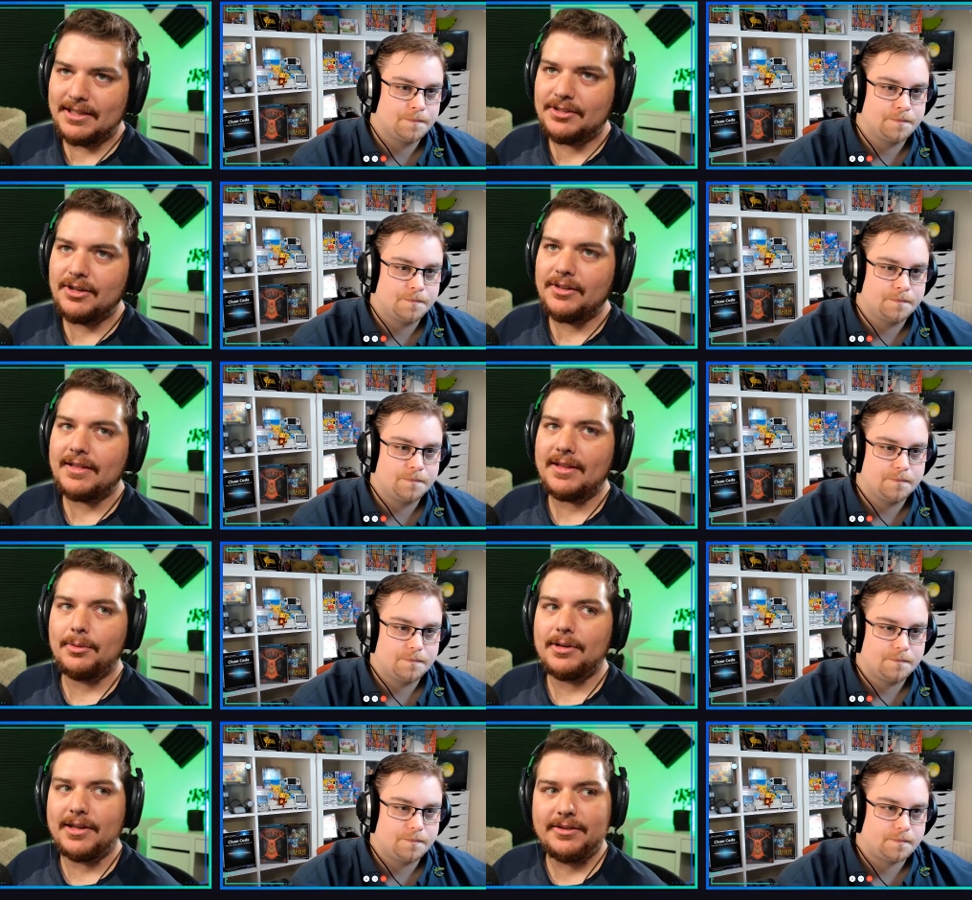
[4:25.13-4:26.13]
Speaker 1: it's good that they
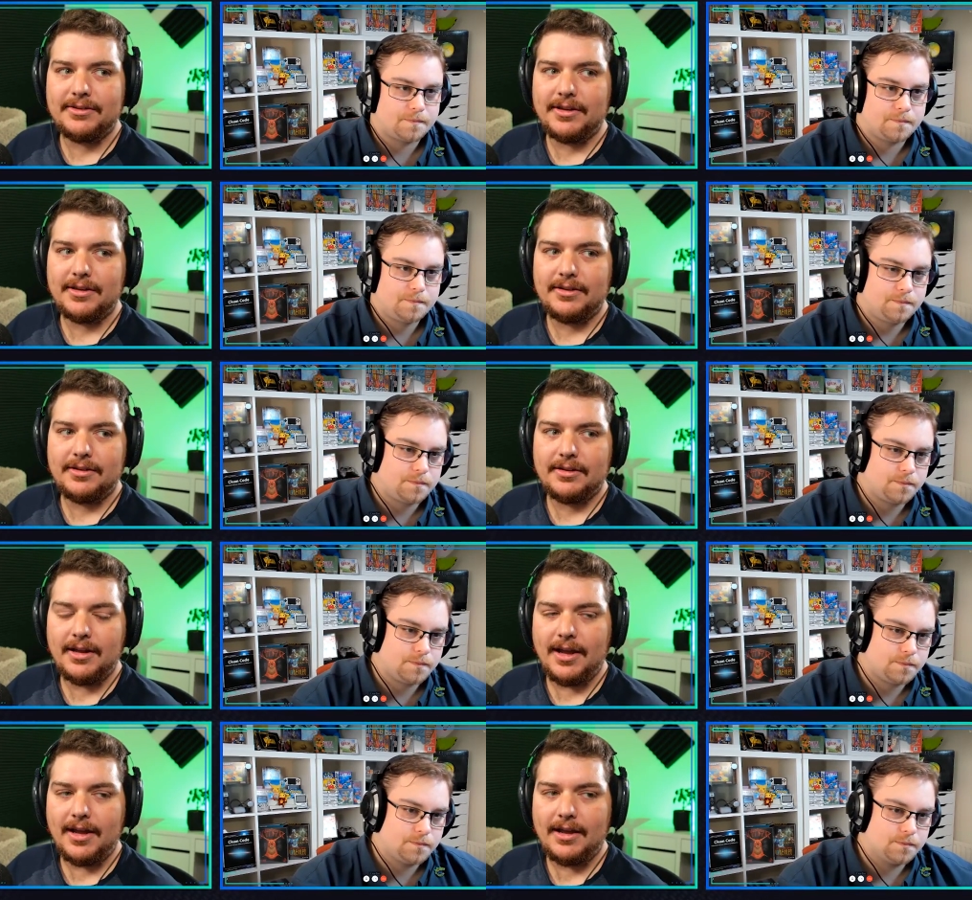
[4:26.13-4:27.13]
released it
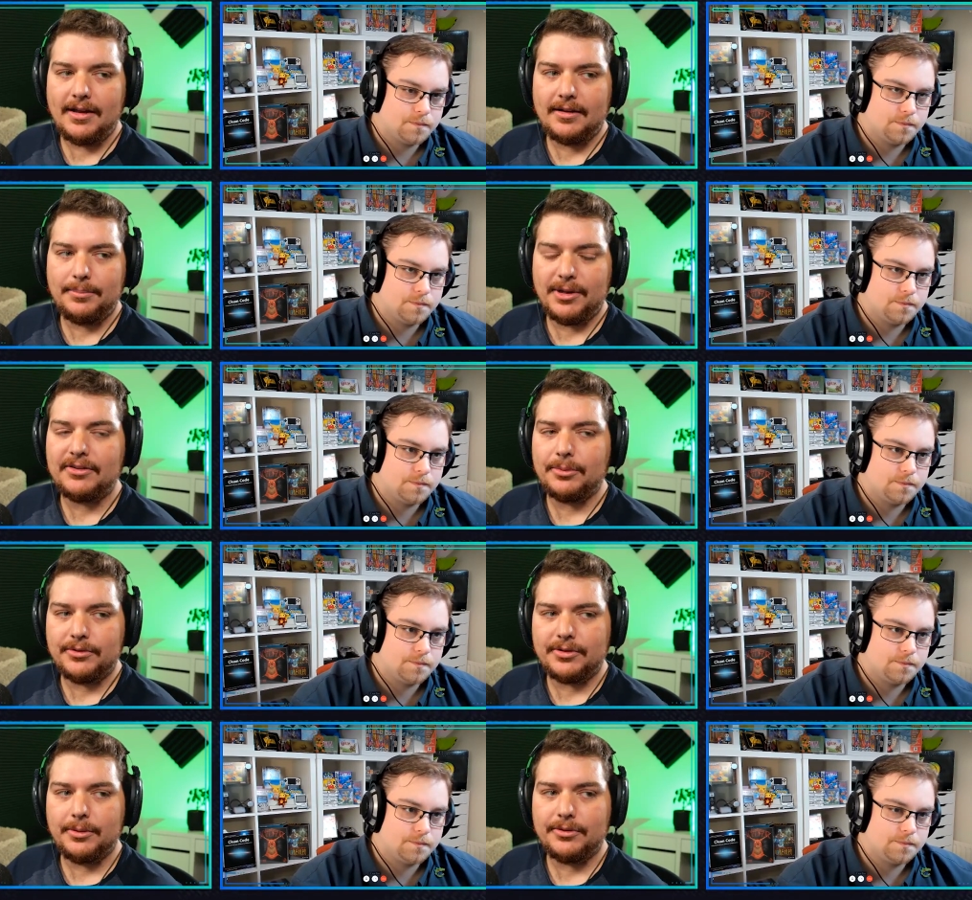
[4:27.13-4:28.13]
and because it
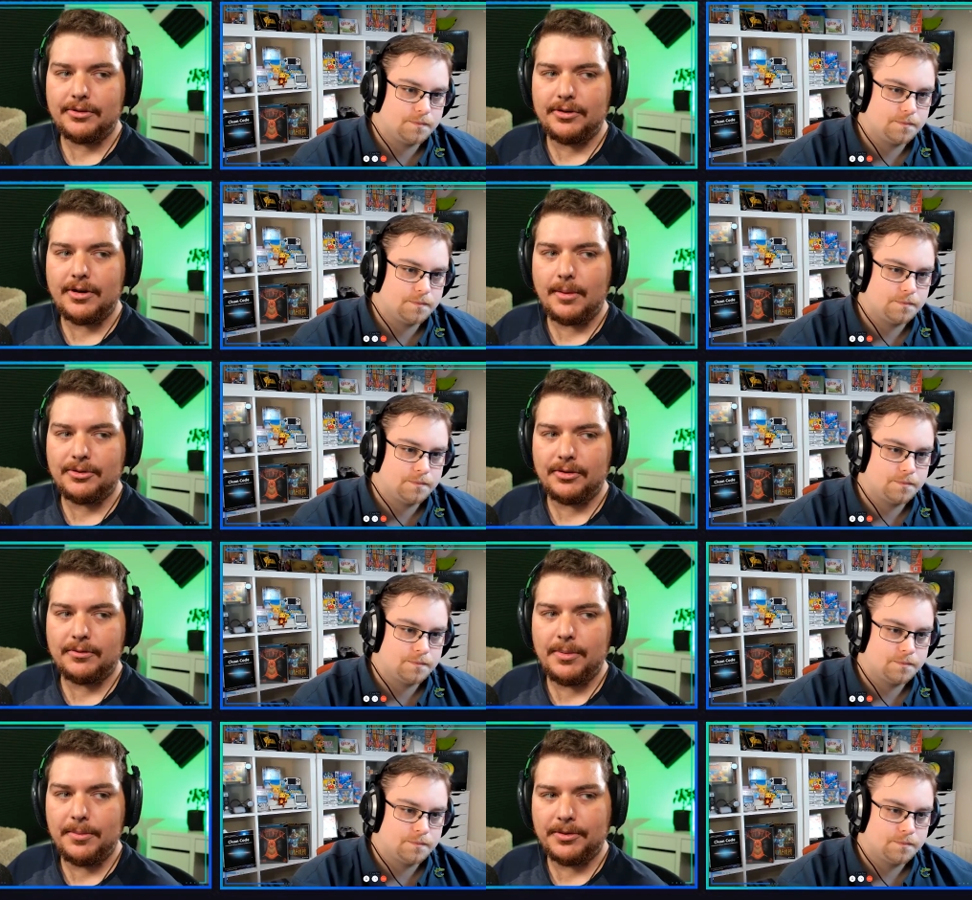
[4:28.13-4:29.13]
was it was a good opportunity for
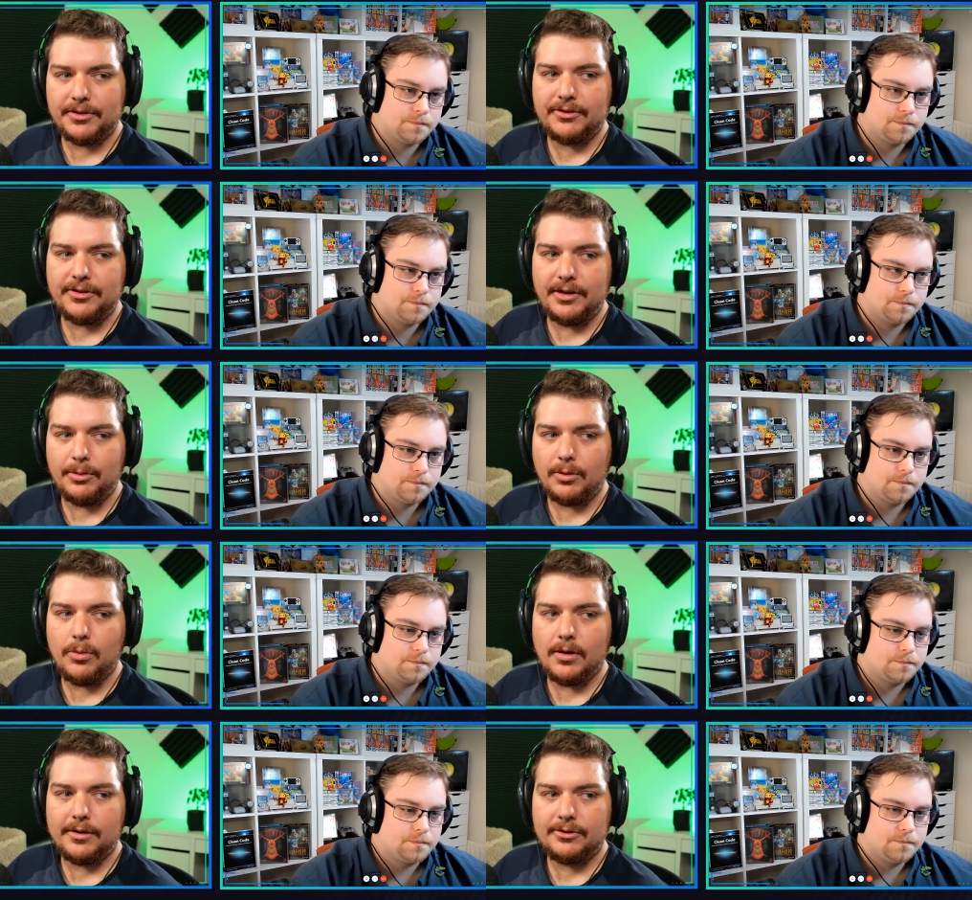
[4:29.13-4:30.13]
people to see what it
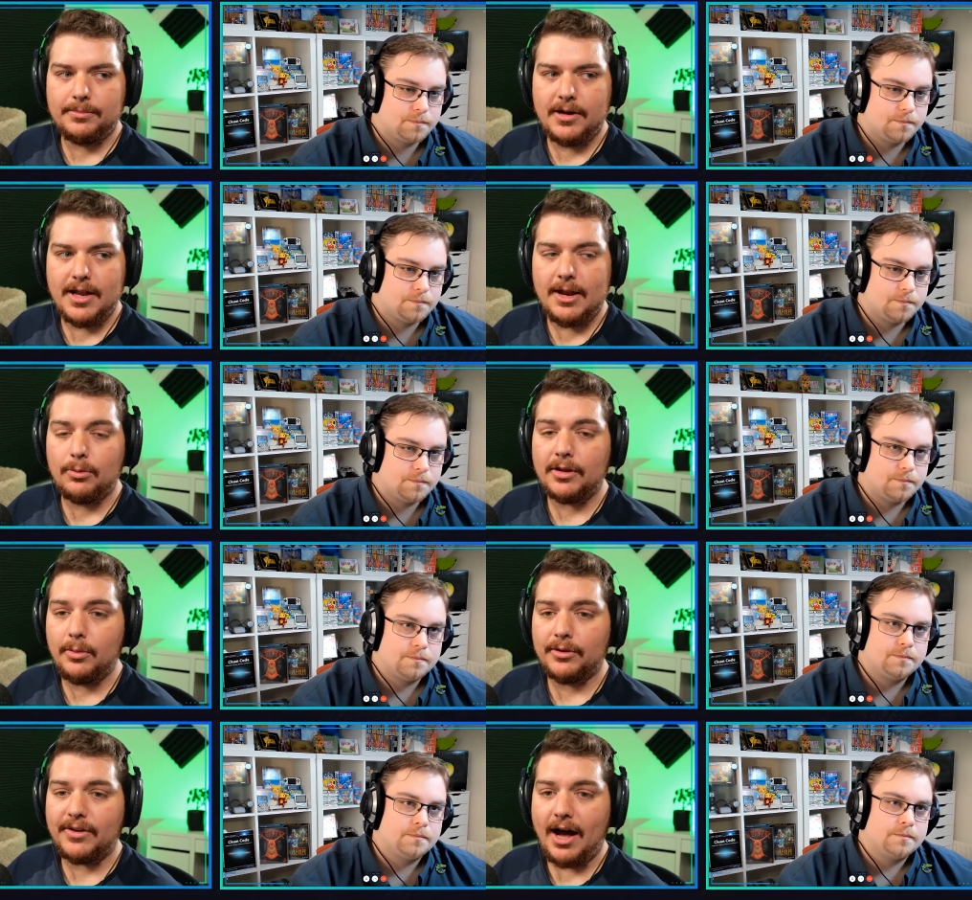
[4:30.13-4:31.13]
was but it really
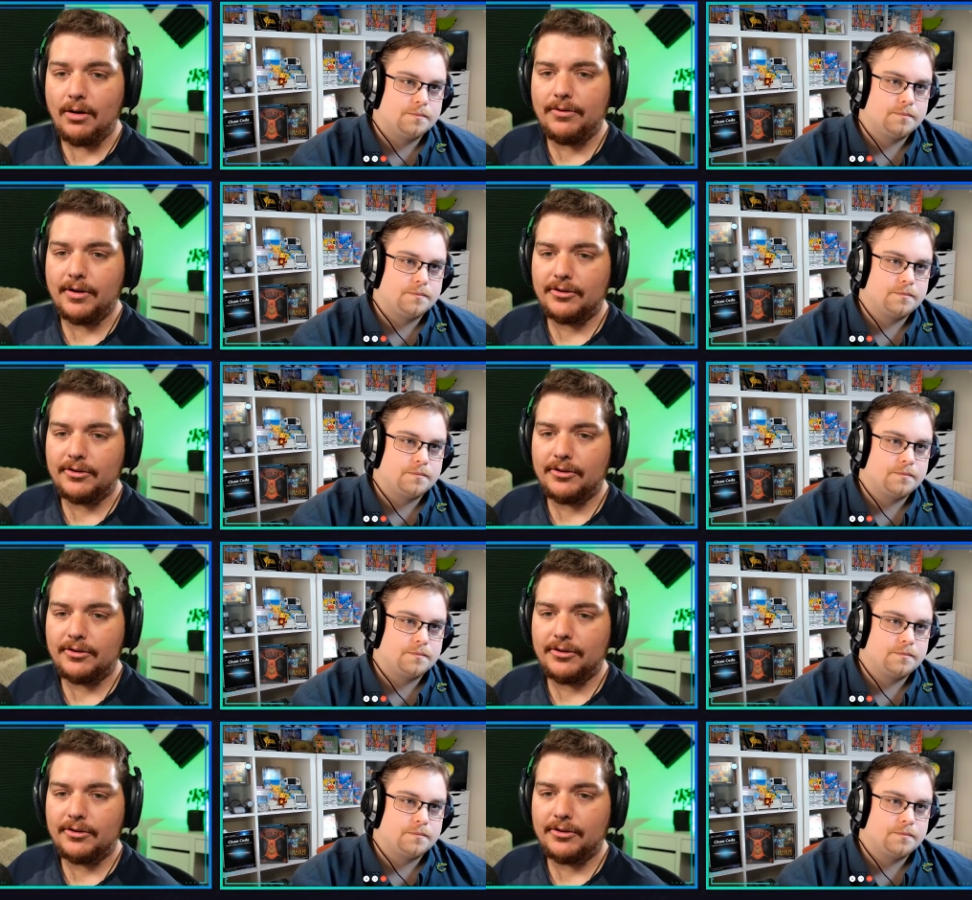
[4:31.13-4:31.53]
was alpha